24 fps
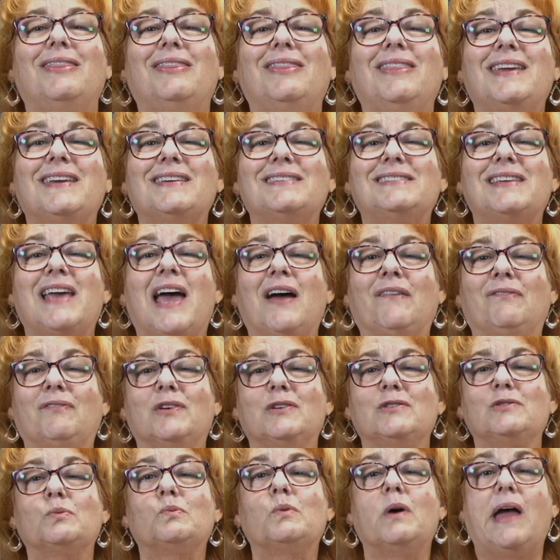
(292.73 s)
These
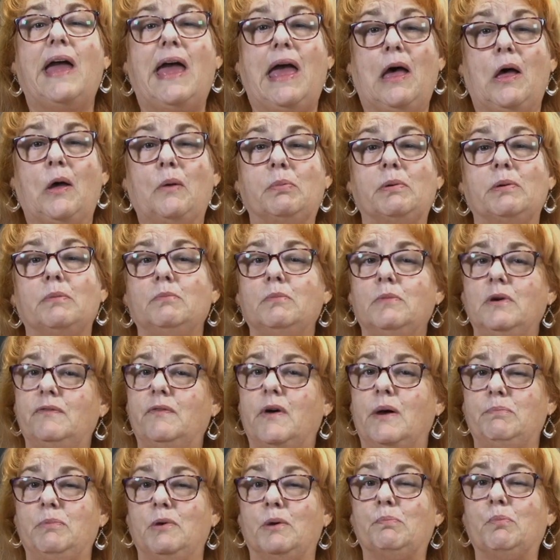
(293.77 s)
efforts will help move
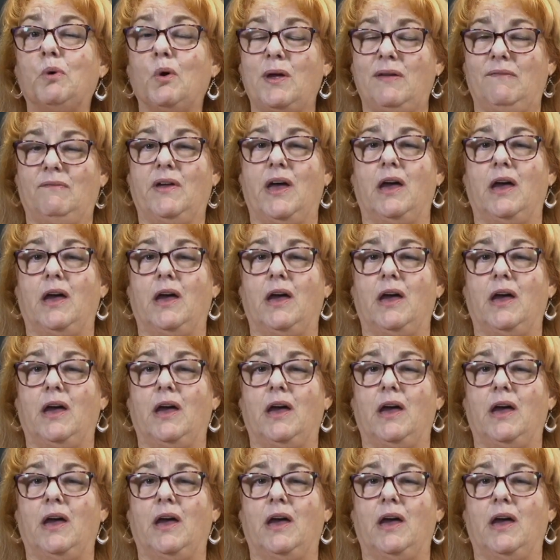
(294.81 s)
up your point